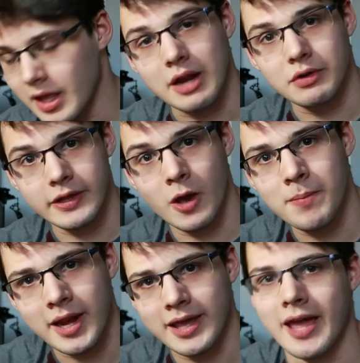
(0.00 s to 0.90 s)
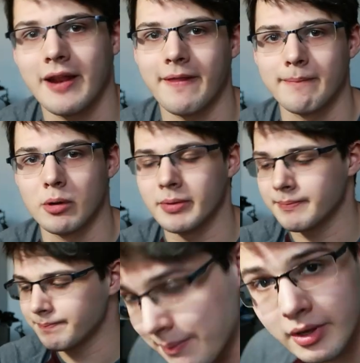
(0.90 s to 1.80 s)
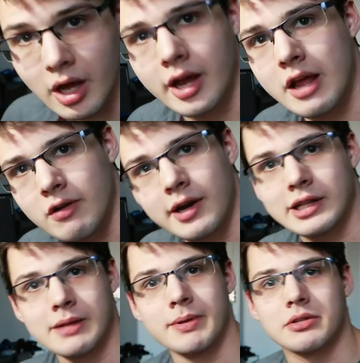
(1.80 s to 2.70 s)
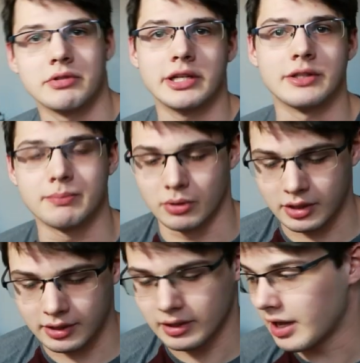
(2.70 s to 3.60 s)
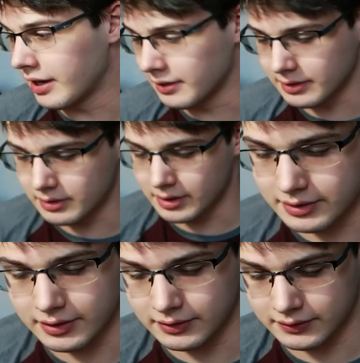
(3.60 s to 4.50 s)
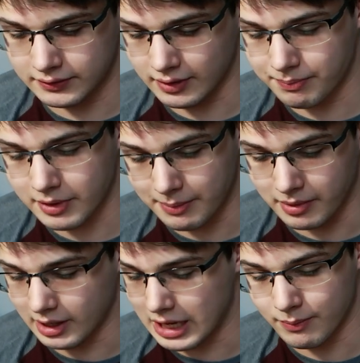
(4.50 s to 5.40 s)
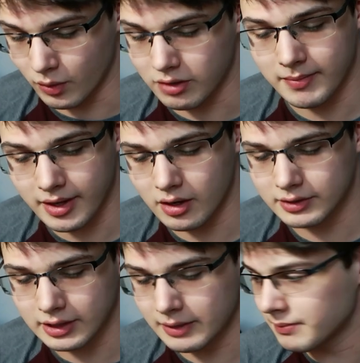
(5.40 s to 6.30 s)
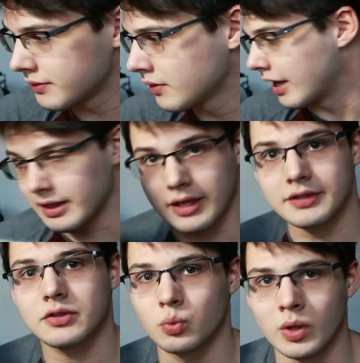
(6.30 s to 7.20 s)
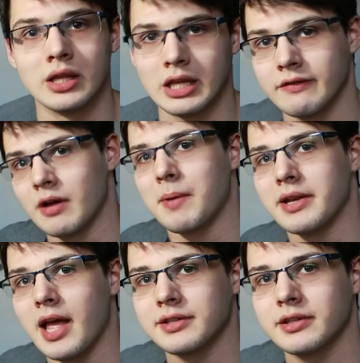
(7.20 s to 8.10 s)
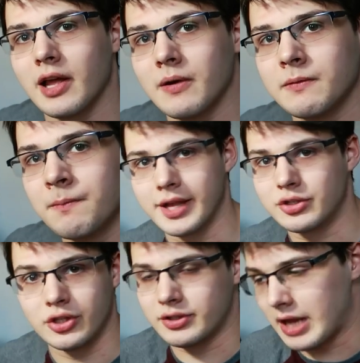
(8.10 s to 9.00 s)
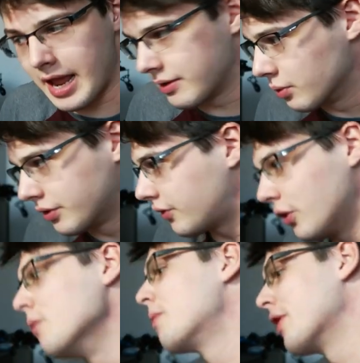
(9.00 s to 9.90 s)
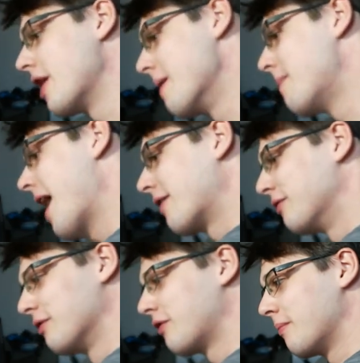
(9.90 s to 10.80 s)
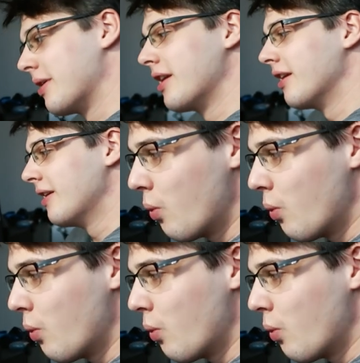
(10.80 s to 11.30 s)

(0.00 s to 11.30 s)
And I really hope that I can at that moment. I'm gonna unironically miss reading this book, and this is something I'm gonna keep with me at all times. Like, this will live on my desk now. It just, it was super impactful for me.